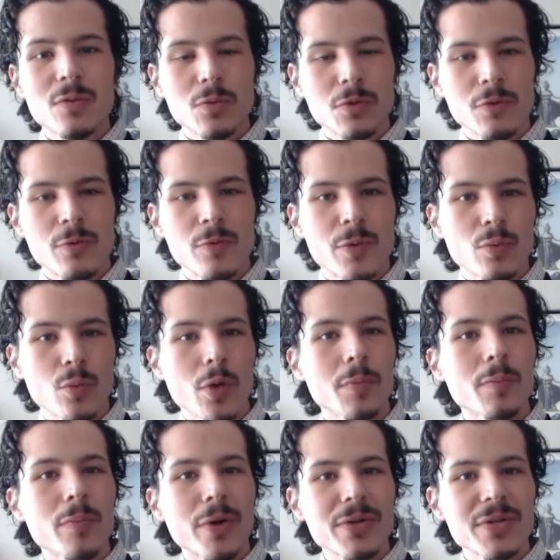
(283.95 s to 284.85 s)
It would have been
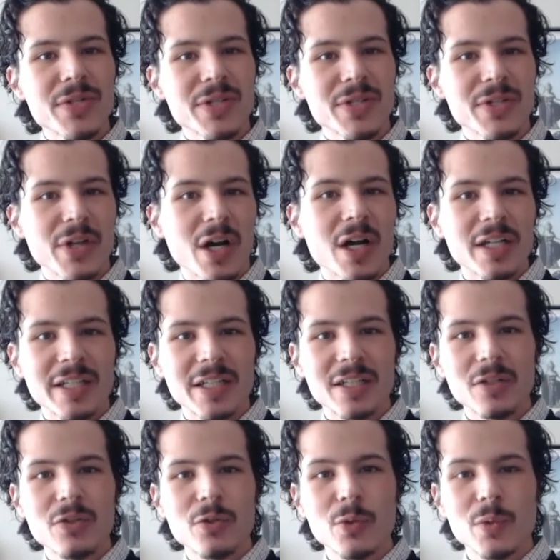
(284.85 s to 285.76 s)
one person
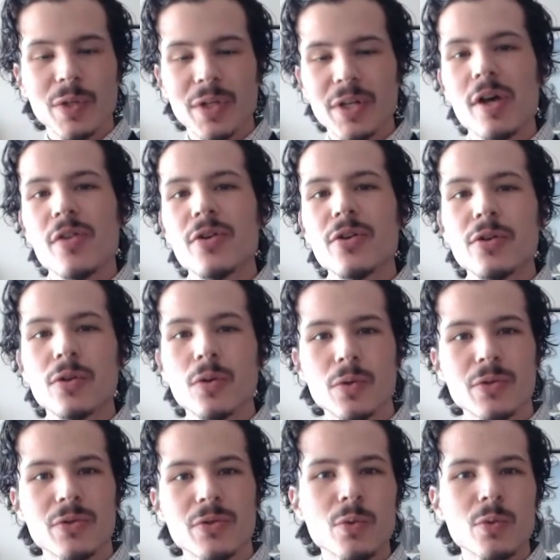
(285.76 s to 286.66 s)
talking to another
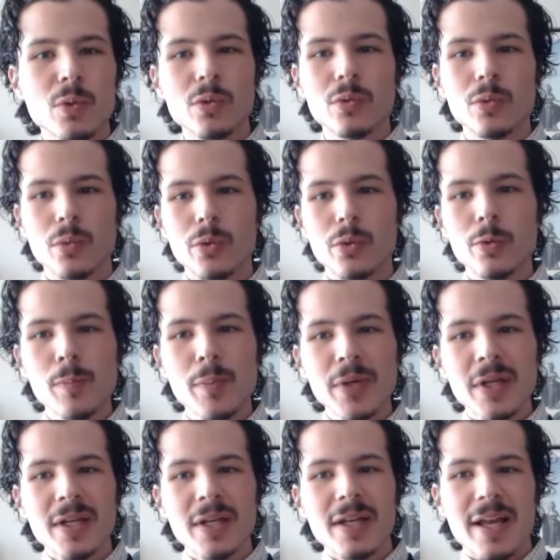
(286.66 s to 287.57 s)
or to a group,